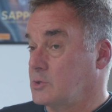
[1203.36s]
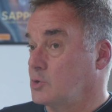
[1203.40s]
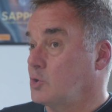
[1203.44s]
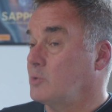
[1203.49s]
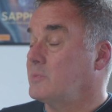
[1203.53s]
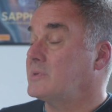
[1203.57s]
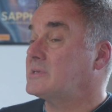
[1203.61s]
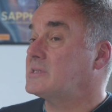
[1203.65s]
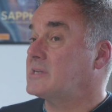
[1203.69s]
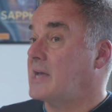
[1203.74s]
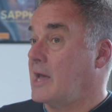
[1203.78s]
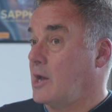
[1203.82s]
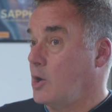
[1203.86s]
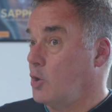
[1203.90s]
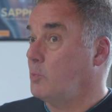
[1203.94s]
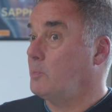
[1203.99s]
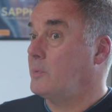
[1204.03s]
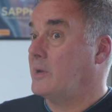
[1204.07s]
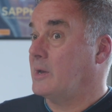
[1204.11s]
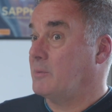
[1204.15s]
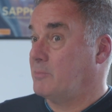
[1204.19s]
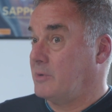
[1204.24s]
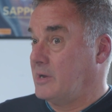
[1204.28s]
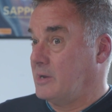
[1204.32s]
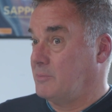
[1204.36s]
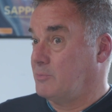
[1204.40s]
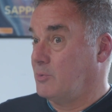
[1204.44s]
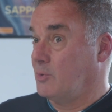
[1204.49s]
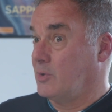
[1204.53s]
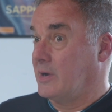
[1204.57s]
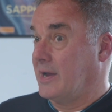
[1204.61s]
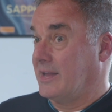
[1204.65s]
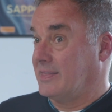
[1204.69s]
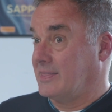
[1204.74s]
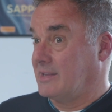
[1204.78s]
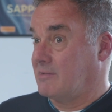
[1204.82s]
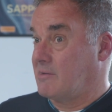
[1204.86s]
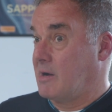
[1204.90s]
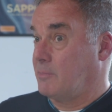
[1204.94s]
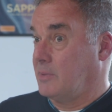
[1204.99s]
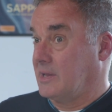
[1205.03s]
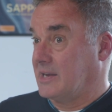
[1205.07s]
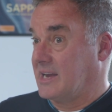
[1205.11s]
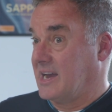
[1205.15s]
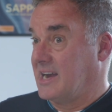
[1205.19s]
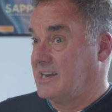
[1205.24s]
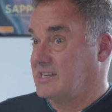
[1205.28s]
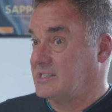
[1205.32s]
and almost helping people get their
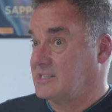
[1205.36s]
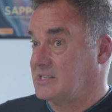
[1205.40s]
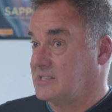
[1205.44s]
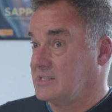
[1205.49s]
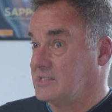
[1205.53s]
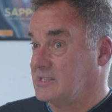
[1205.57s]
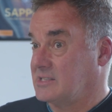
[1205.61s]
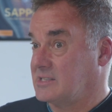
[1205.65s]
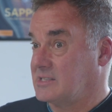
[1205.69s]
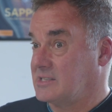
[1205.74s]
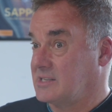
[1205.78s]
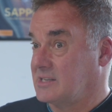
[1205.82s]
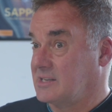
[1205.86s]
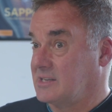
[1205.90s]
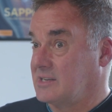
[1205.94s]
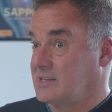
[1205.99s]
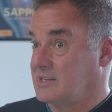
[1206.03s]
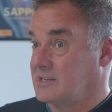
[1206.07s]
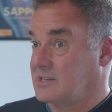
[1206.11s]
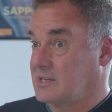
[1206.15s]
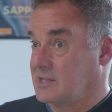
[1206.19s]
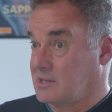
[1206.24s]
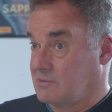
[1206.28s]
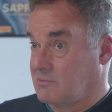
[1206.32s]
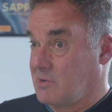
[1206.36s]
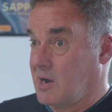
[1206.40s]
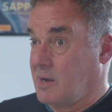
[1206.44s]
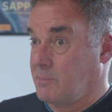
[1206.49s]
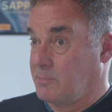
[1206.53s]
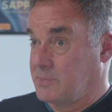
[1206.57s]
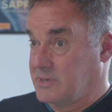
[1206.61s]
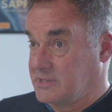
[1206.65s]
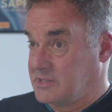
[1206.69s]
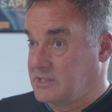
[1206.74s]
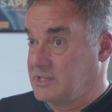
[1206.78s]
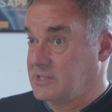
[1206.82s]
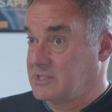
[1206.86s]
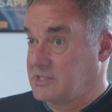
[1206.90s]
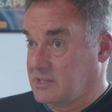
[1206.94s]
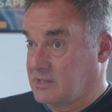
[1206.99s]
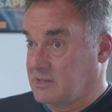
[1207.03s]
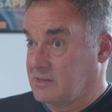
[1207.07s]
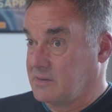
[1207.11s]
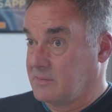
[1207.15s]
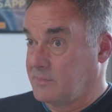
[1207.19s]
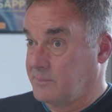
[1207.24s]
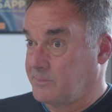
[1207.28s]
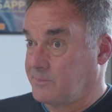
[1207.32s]
applications to the right
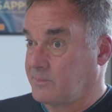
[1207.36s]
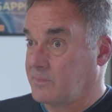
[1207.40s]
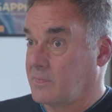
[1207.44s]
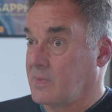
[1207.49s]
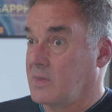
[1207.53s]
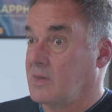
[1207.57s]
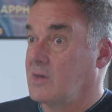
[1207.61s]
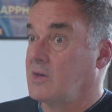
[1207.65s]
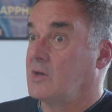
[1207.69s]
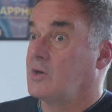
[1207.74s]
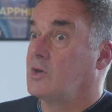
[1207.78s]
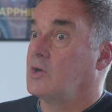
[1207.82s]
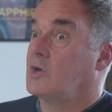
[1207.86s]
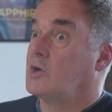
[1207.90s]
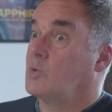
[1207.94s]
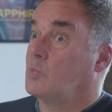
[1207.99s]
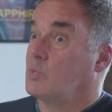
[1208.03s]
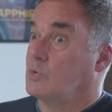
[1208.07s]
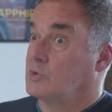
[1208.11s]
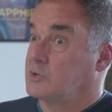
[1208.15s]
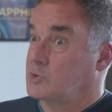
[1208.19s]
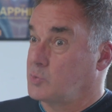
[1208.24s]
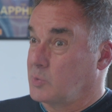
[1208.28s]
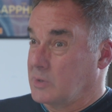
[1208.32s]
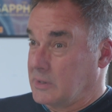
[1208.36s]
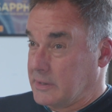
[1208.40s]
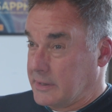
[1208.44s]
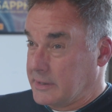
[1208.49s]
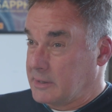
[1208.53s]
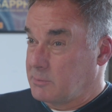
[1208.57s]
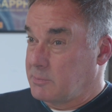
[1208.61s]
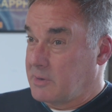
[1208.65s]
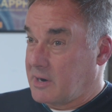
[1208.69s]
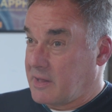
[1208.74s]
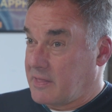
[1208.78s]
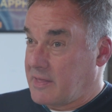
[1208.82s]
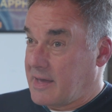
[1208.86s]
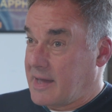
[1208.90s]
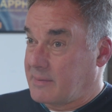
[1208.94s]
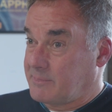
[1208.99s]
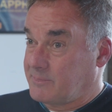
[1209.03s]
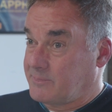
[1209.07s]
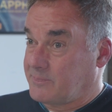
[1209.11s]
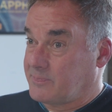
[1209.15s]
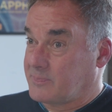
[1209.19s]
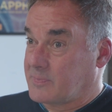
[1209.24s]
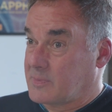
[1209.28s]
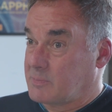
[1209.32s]
position, we'll do a little bit of that,
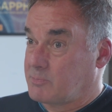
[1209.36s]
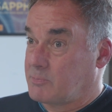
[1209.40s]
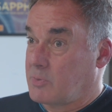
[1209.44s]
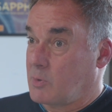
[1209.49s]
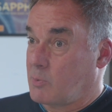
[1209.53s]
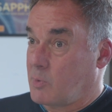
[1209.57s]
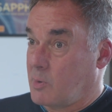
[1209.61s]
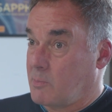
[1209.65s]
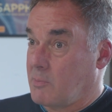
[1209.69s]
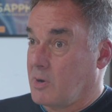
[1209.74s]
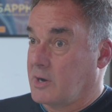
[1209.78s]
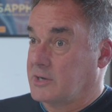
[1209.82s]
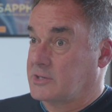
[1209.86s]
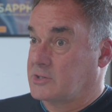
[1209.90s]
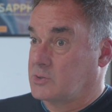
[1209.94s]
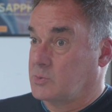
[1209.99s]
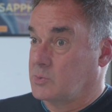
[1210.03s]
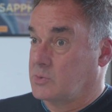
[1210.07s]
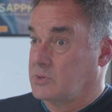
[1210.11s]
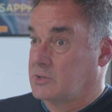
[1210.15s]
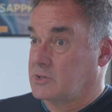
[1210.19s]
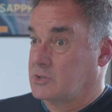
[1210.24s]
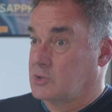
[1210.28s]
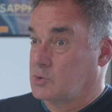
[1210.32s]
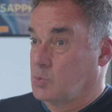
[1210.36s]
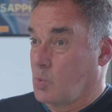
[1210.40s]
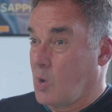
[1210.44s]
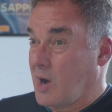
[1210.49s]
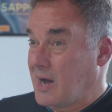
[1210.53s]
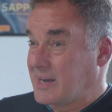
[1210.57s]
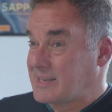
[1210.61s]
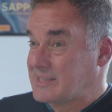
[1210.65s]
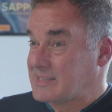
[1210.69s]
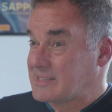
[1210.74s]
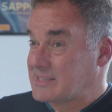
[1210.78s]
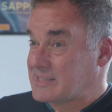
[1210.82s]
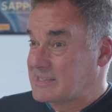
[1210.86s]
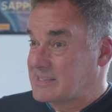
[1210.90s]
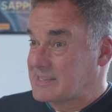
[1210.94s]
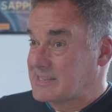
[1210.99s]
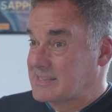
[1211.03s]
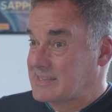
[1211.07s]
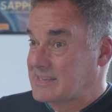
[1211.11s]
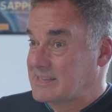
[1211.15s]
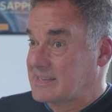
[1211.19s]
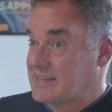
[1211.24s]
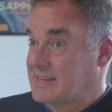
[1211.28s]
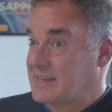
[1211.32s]
but we might do it twice,
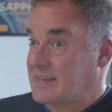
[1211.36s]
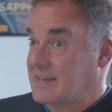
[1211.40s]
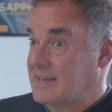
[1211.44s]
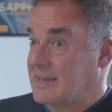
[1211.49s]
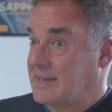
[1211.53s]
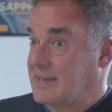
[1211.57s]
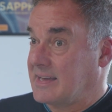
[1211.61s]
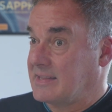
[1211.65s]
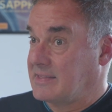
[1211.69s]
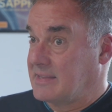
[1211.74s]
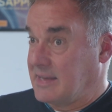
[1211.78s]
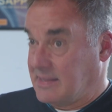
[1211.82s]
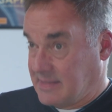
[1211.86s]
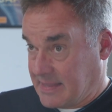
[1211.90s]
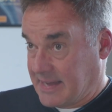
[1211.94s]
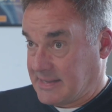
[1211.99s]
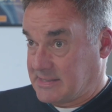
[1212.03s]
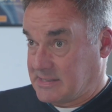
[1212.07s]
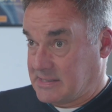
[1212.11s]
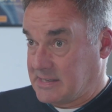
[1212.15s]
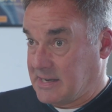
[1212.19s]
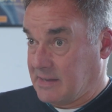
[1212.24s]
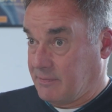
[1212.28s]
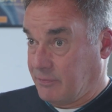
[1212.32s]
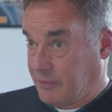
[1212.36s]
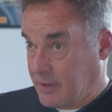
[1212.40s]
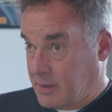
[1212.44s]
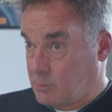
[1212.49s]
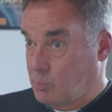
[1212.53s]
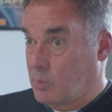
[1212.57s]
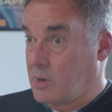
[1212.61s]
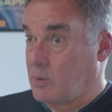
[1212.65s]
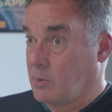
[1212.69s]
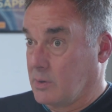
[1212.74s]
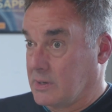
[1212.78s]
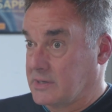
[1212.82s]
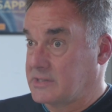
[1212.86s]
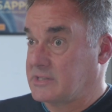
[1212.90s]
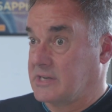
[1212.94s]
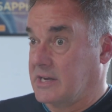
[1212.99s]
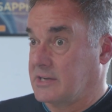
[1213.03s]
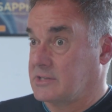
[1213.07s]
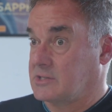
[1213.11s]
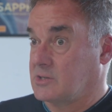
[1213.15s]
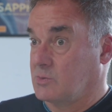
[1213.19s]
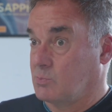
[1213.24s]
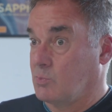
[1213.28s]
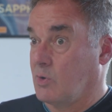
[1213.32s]
and then that's it. Then we will
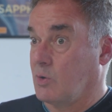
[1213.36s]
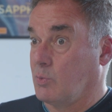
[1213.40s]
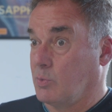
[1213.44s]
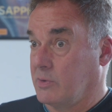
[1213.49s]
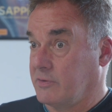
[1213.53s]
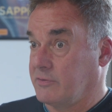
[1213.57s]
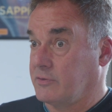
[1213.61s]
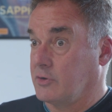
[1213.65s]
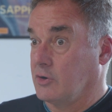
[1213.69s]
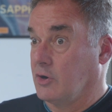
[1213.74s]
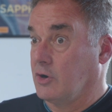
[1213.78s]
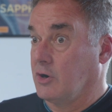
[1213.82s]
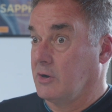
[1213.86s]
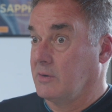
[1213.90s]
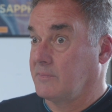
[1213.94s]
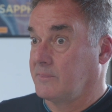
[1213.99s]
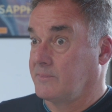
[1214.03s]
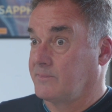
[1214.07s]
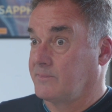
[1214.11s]
assess on what we've got.